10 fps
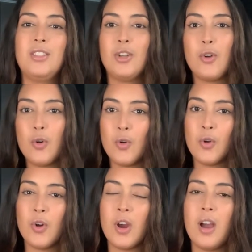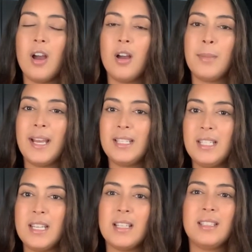decor,
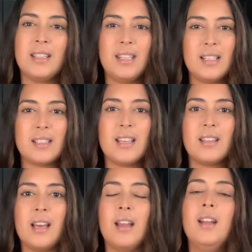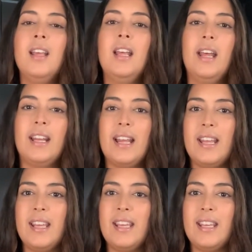ideas and things like that, and
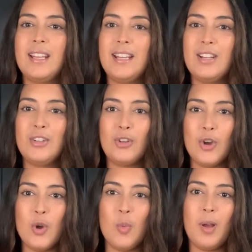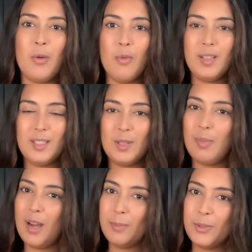I go by what's the
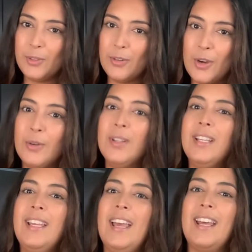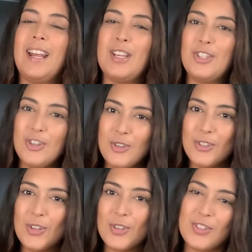popular vote, and I choose
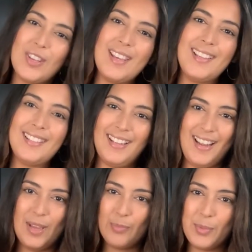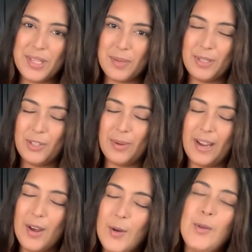those things and I implement them into my
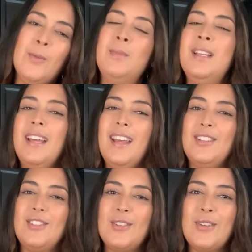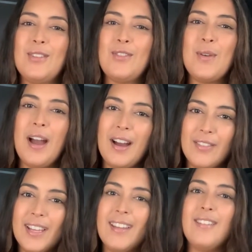home. And so if you
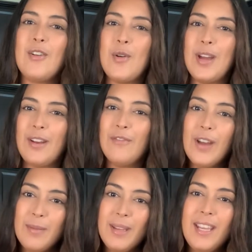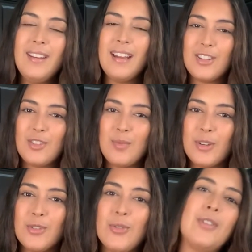haven't, go ahead and find me, Nashlie
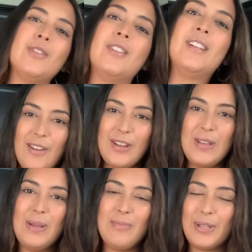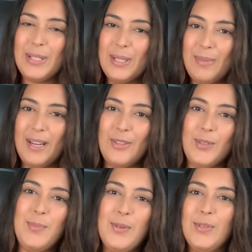Martoral. That way you can participate in those
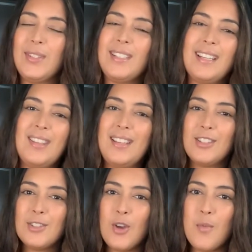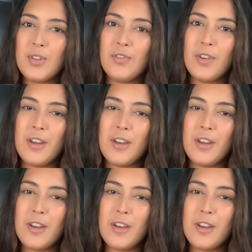polls because I think it's so much fun.